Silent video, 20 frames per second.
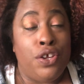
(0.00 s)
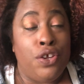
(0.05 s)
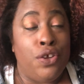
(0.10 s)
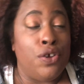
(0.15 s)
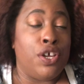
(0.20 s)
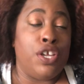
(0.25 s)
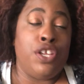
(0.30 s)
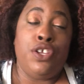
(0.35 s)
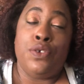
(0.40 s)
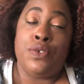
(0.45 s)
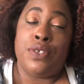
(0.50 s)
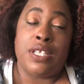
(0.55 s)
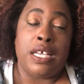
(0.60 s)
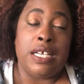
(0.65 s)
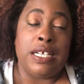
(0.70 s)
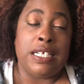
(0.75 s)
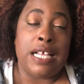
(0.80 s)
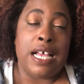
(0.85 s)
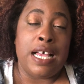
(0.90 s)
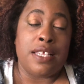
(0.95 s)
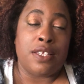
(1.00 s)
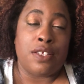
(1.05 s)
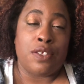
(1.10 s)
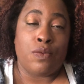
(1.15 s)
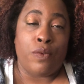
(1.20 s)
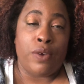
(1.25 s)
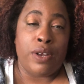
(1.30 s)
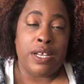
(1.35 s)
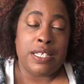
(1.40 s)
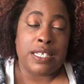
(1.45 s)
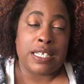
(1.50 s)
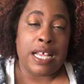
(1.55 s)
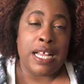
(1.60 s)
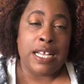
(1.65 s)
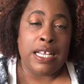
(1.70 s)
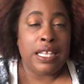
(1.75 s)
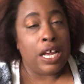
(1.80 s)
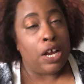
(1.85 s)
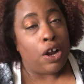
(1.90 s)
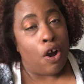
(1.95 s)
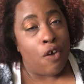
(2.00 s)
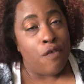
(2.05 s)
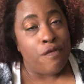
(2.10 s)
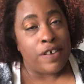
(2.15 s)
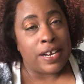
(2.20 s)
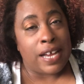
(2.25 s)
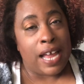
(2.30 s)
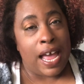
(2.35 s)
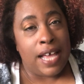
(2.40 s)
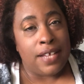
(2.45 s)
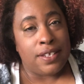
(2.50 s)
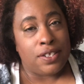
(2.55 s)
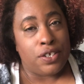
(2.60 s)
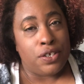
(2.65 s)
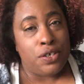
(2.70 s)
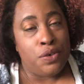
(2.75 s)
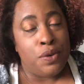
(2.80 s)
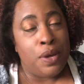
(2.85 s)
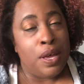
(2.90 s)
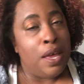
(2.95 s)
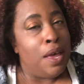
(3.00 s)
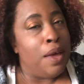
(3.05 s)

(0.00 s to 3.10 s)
you can use sunglasses when it's kind of like overcast too,